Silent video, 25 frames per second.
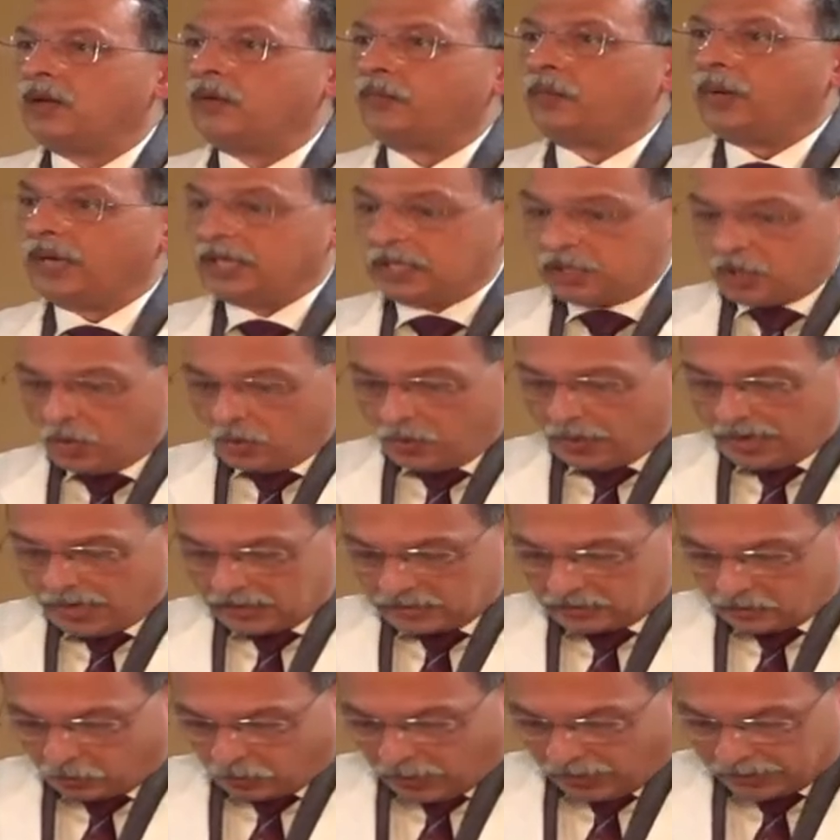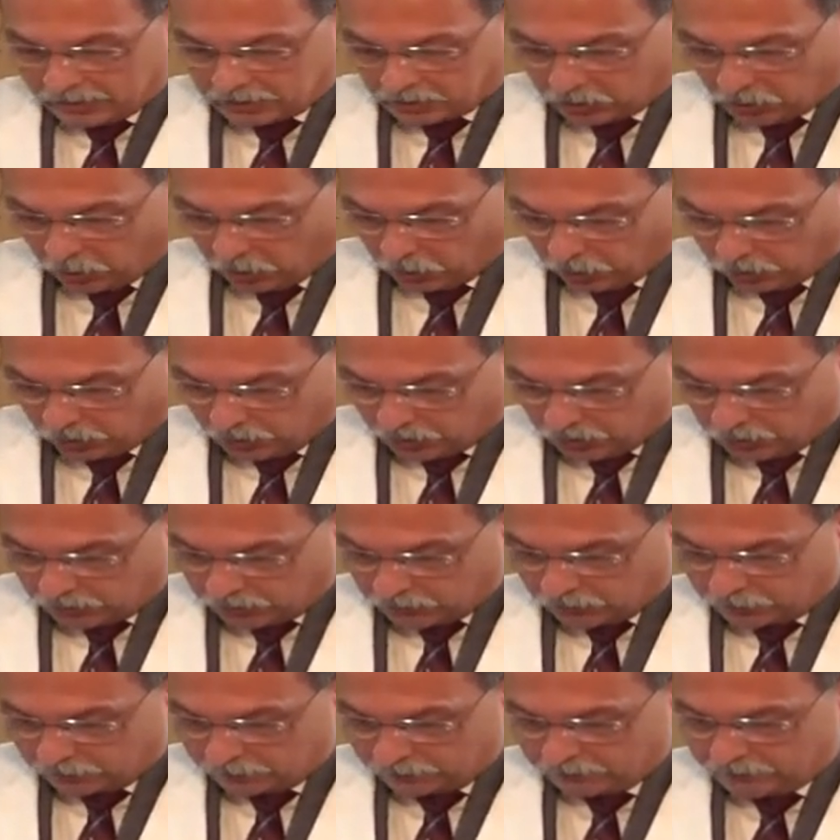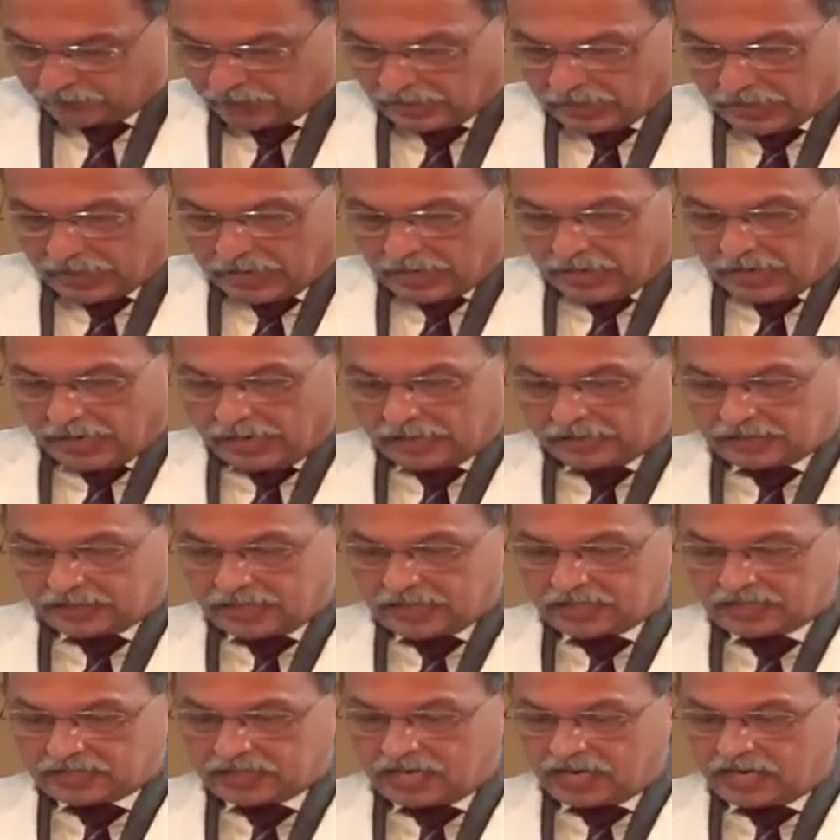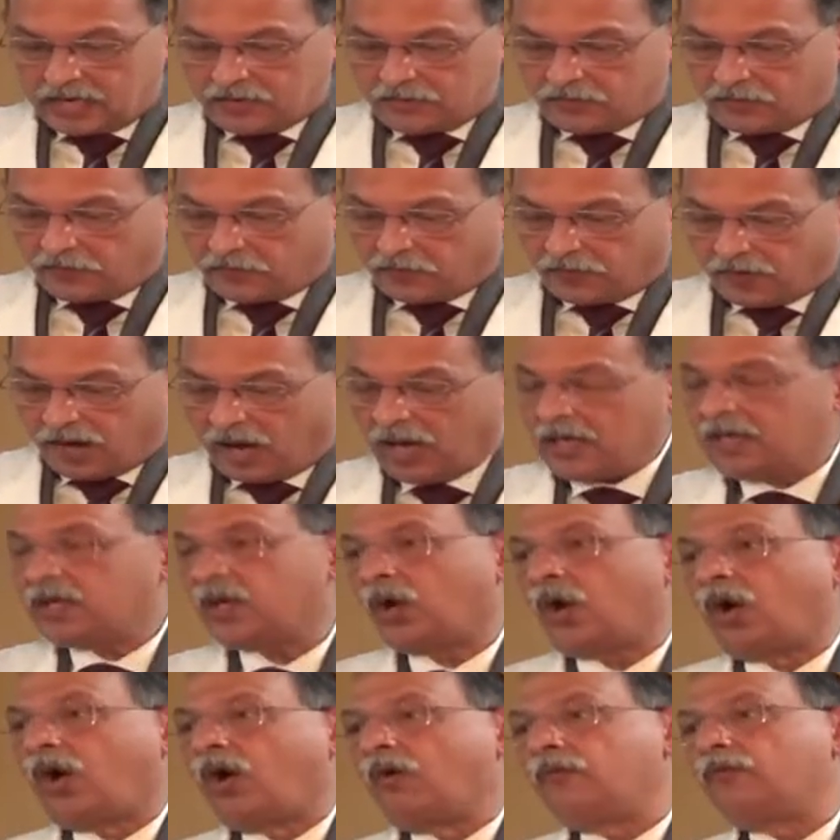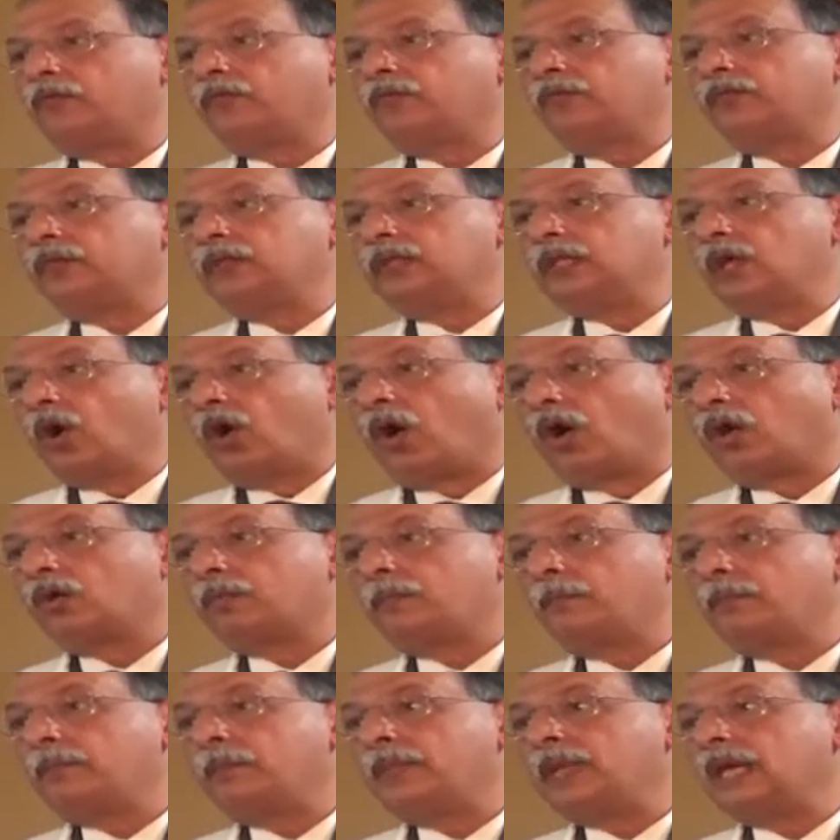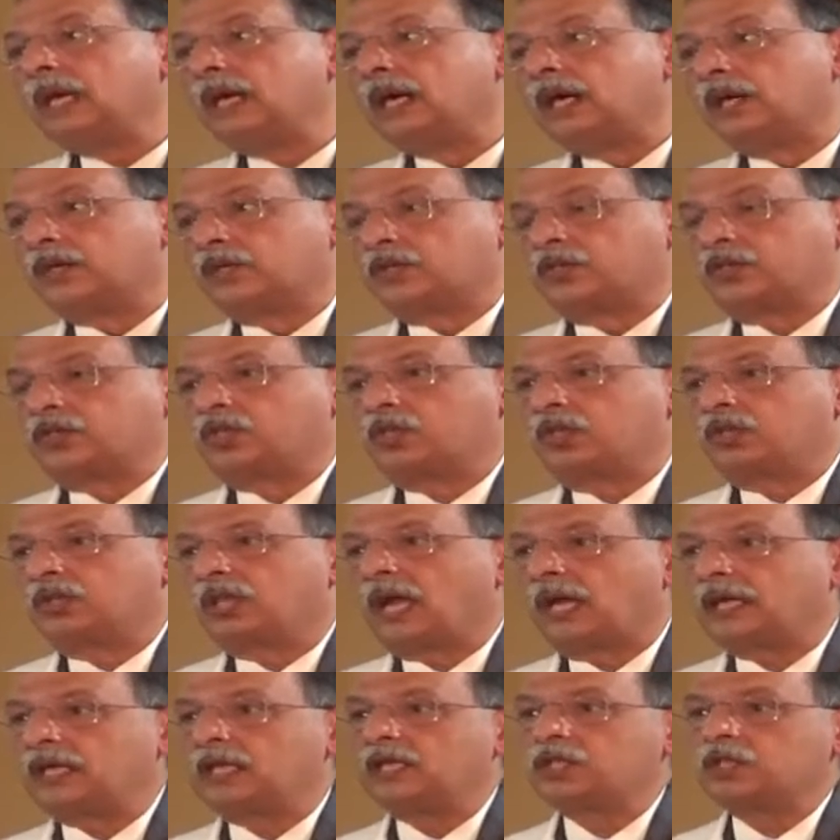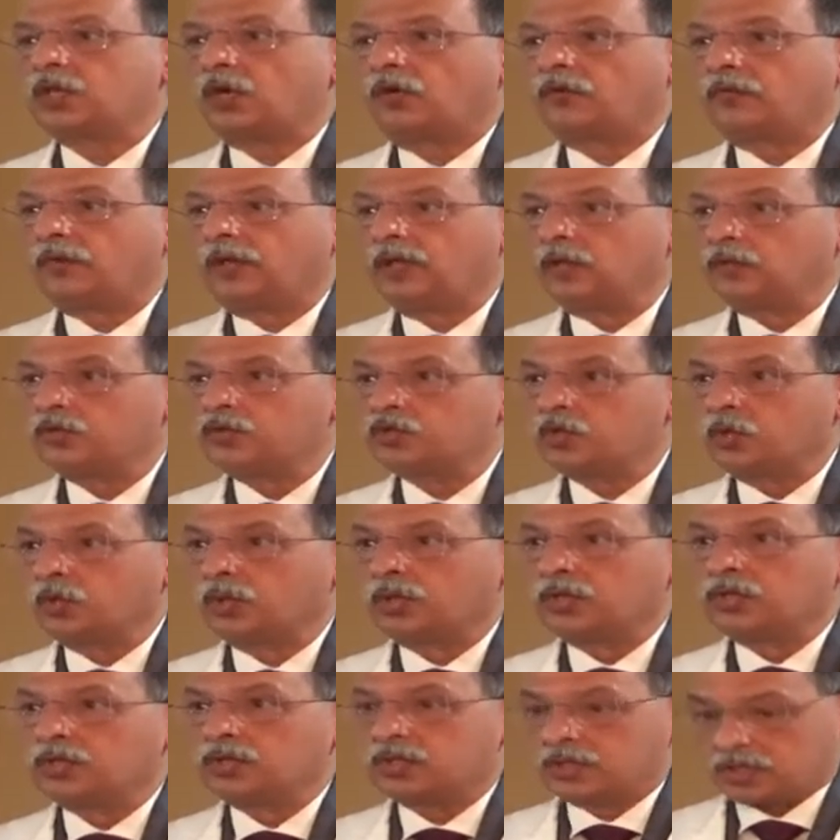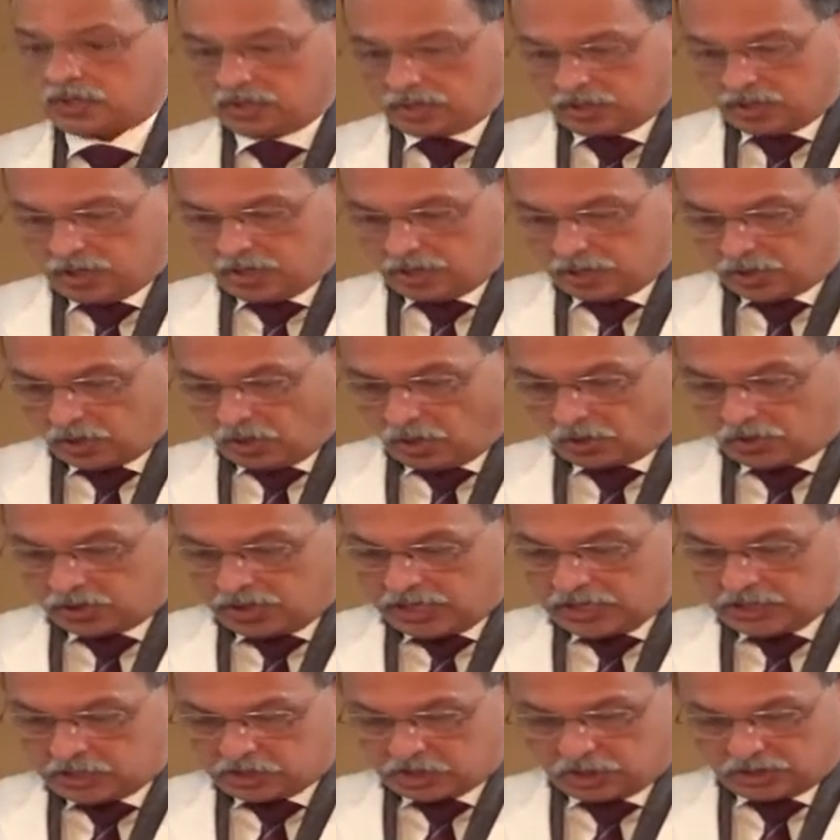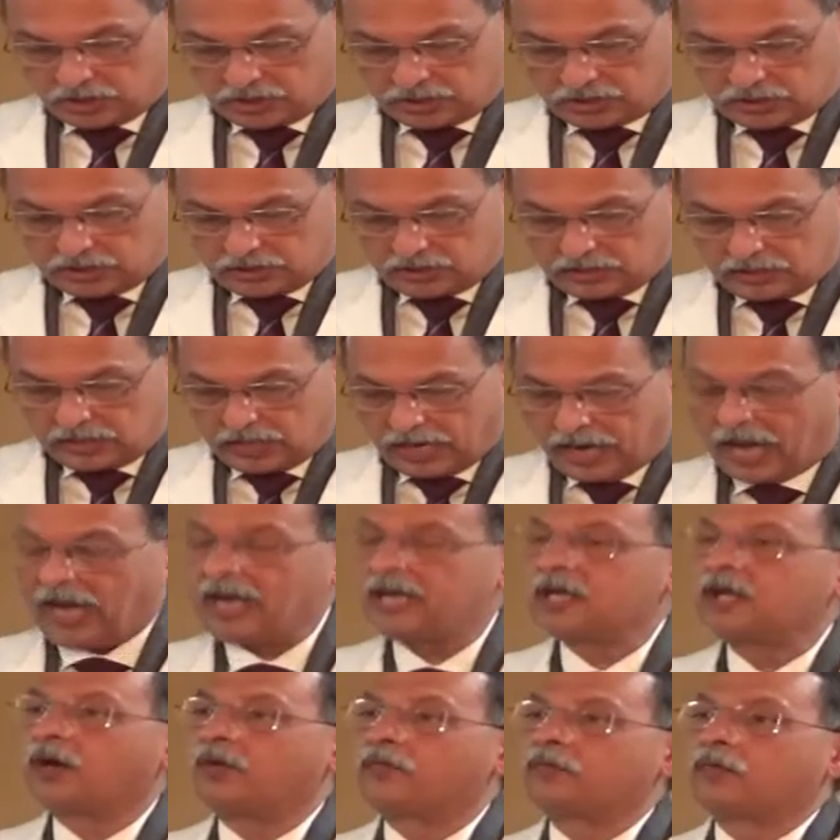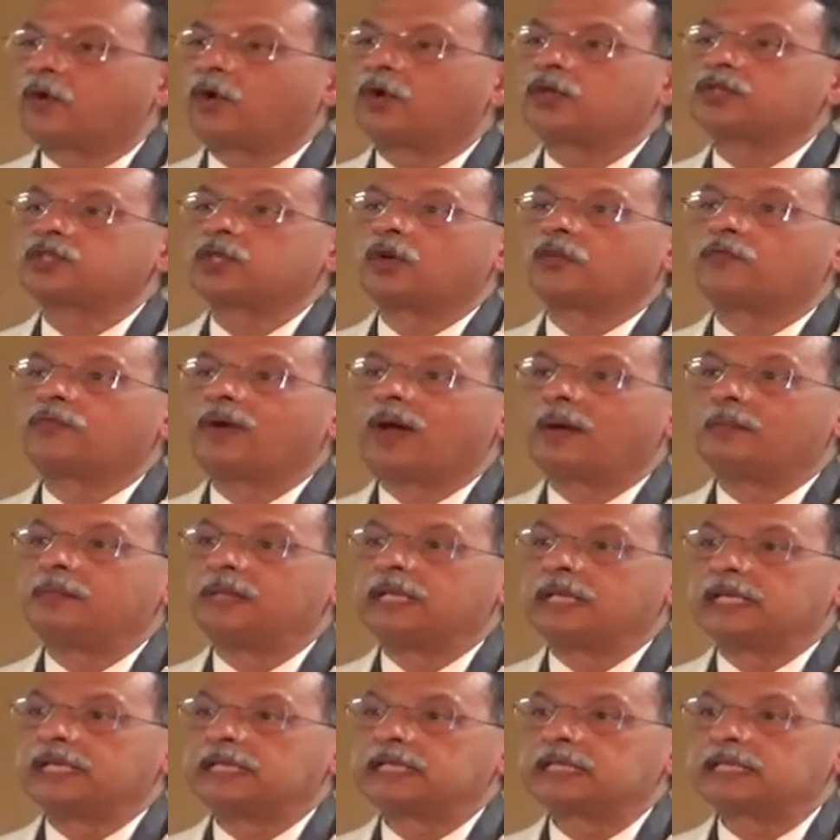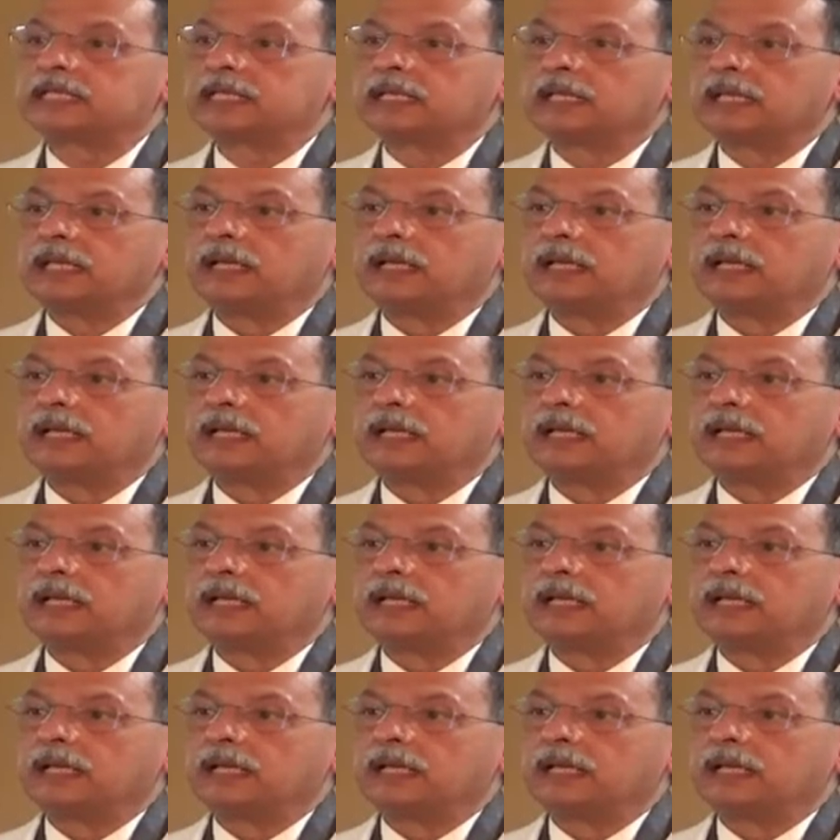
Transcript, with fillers: When you wear the white coat, it is in front of your peers, that is your fellow students, your teachers, and of course your families,